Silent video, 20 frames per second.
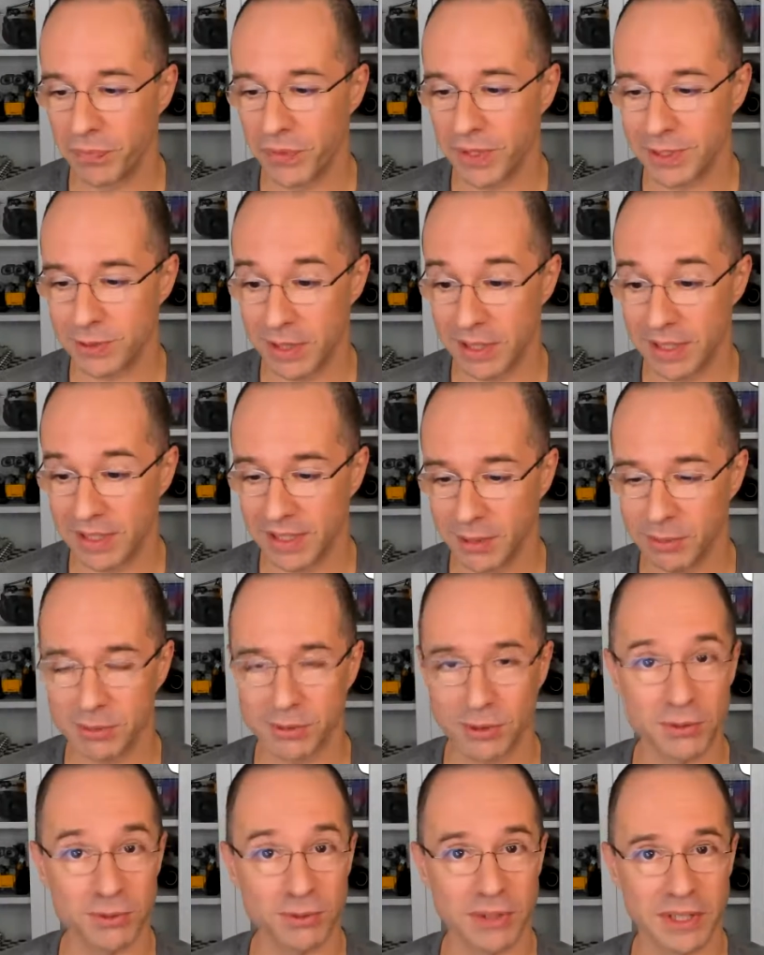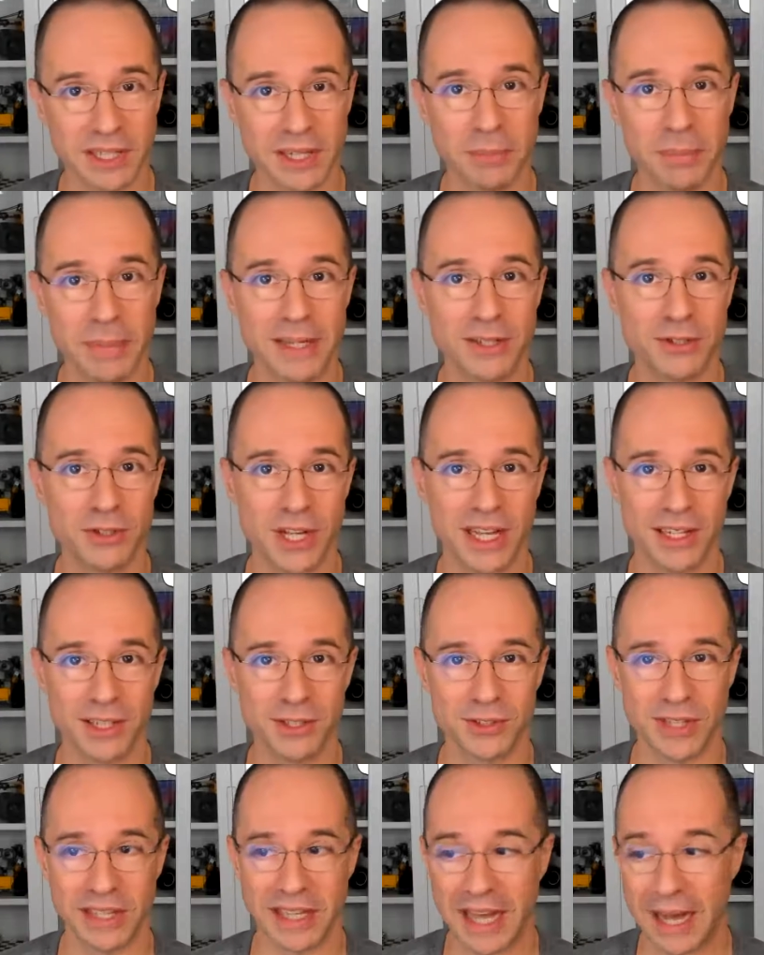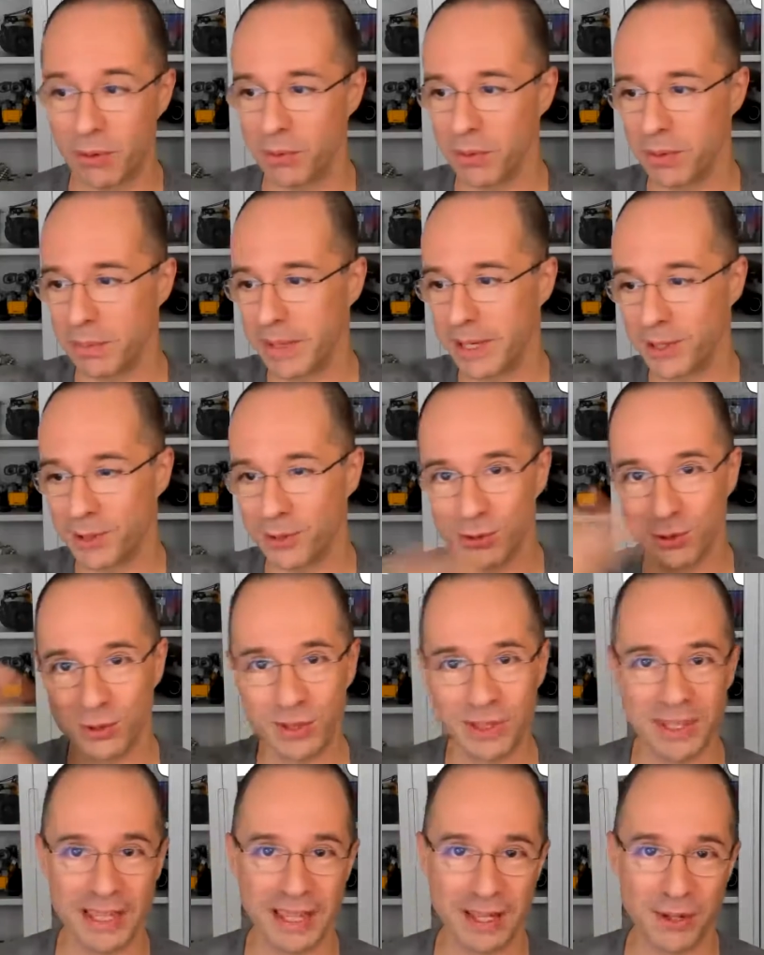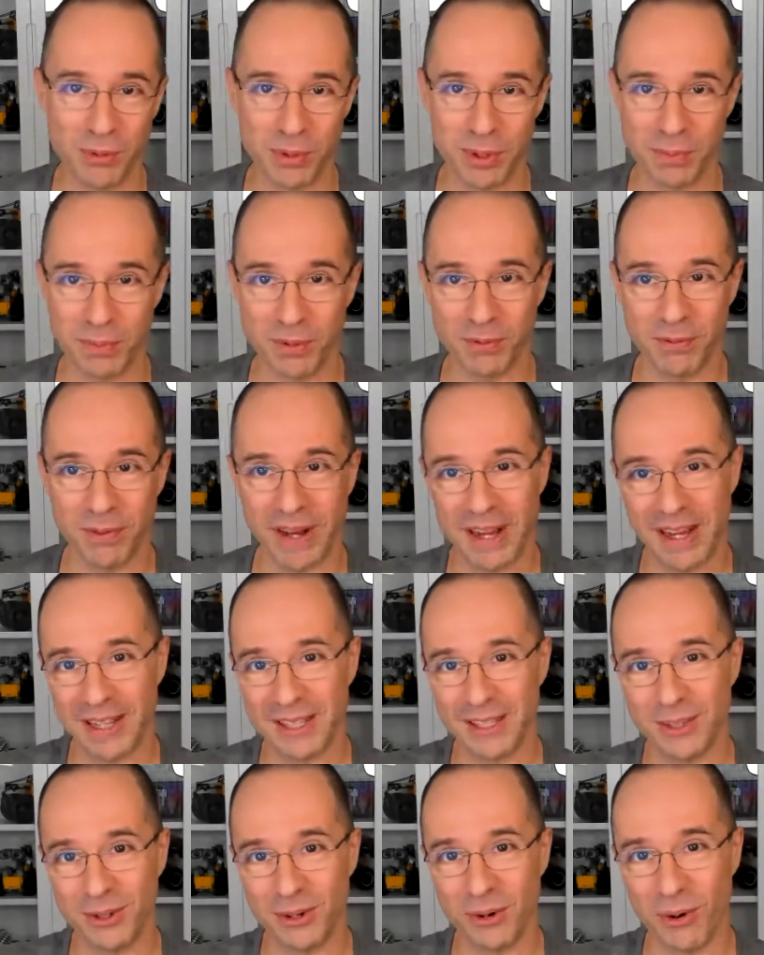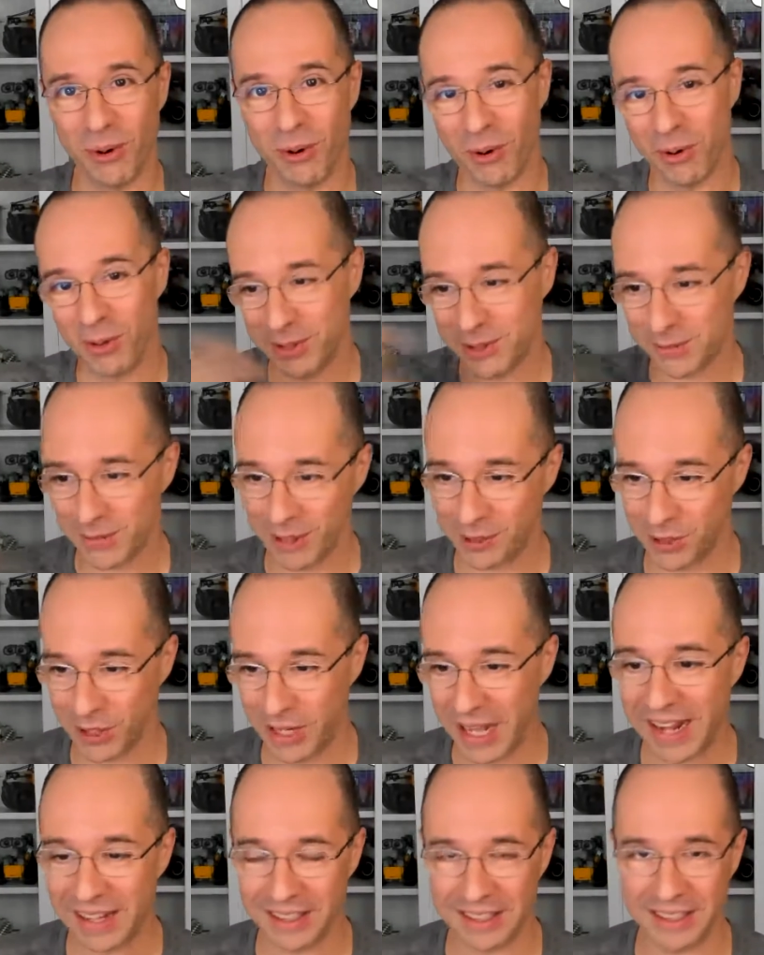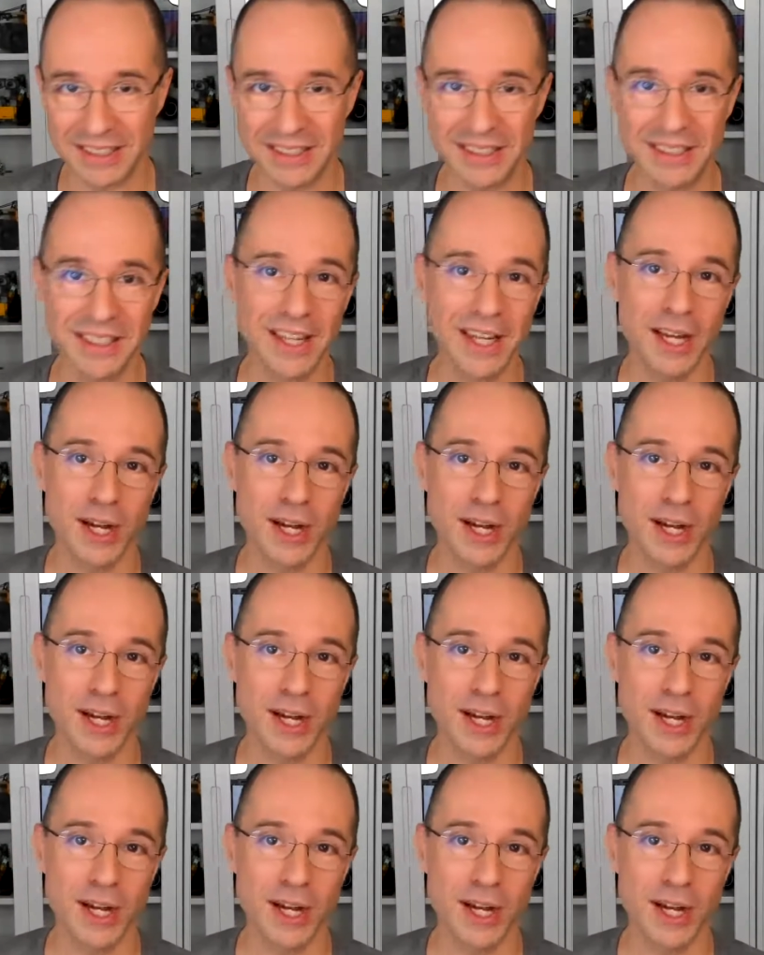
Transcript: So I think that was also like a big challenge. Like, how do we make sure that like we provide all this functionality